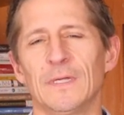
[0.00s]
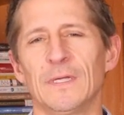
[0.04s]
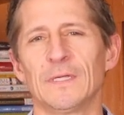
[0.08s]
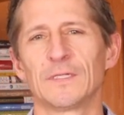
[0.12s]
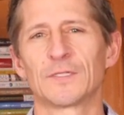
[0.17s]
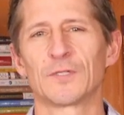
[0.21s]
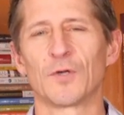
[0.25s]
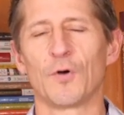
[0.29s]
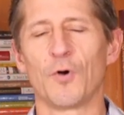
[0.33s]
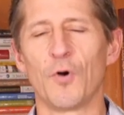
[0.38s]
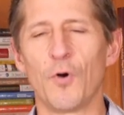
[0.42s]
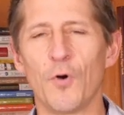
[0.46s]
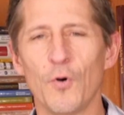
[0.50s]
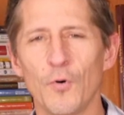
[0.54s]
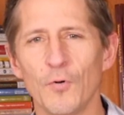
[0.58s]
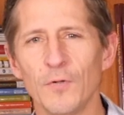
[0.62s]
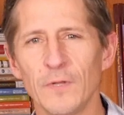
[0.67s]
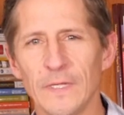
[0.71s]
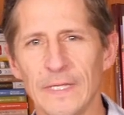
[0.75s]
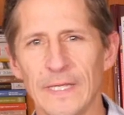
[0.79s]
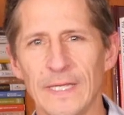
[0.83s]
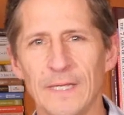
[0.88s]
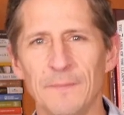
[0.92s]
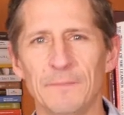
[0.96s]
So
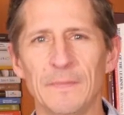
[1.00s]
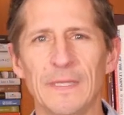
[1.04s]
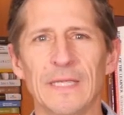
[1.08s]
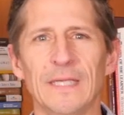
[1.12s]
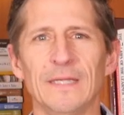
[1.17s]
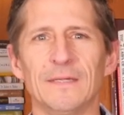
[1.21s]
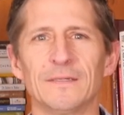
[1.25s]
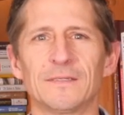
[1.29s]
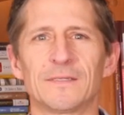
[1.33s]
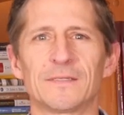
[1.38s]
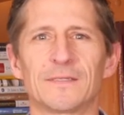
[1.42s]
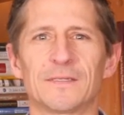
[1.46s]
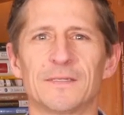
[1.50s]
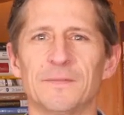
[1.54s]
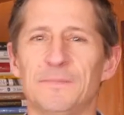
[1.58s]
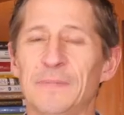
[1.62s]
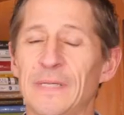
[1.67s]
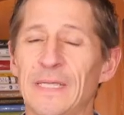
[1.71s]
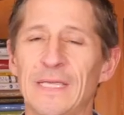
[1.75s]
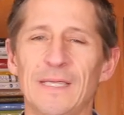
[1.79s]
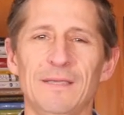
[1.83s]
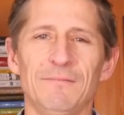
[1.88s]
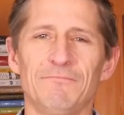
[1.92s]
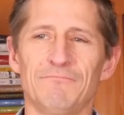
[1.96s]
holy means to
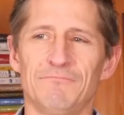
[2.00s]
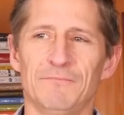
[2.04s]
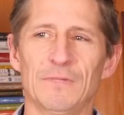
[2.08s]
be,